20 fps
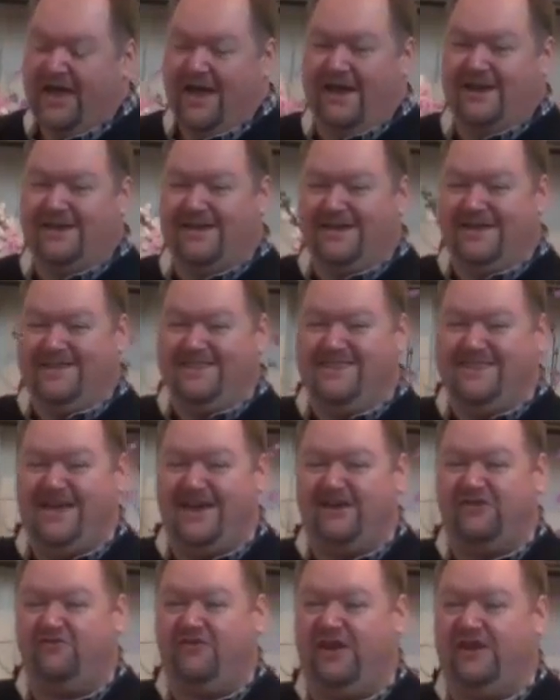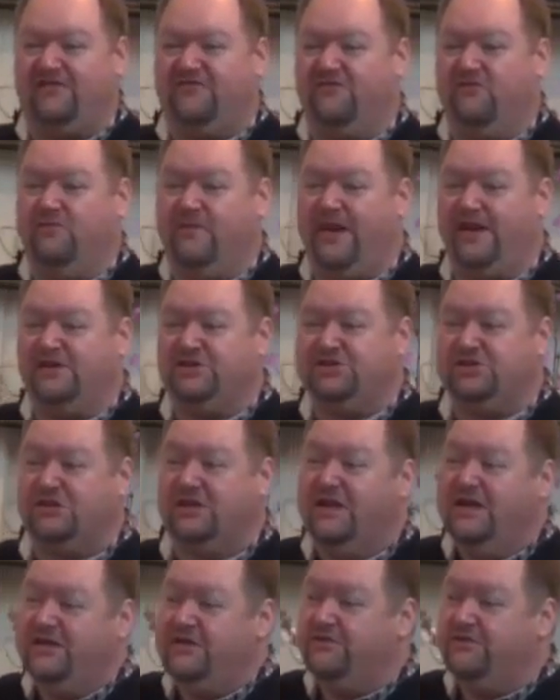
And in that transformation,